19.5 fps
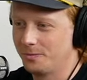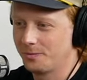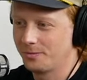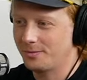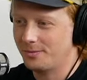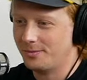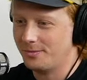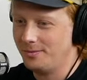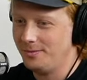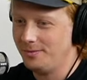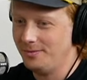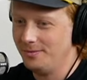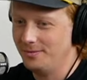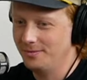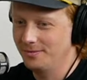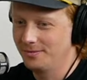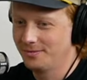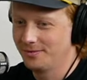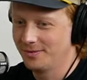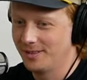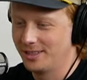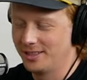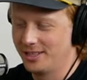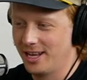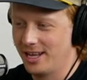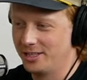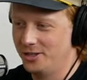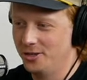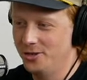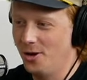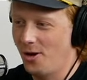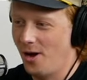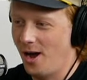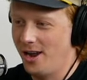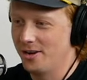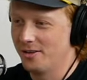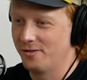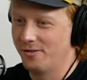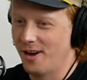Mm-mm. Do you know how
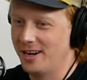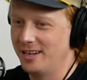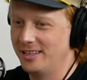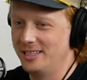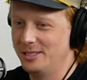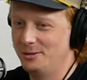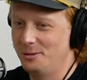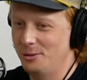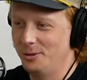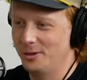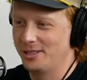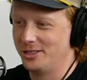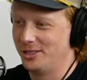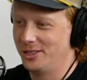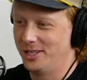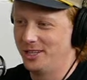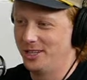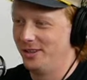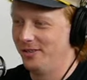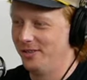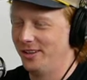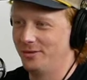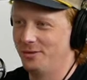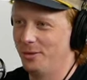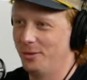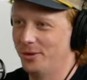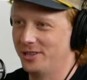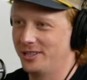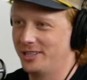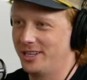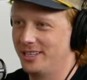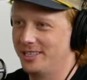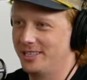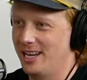you're finding these people? Because you said you didn't even remember this guy's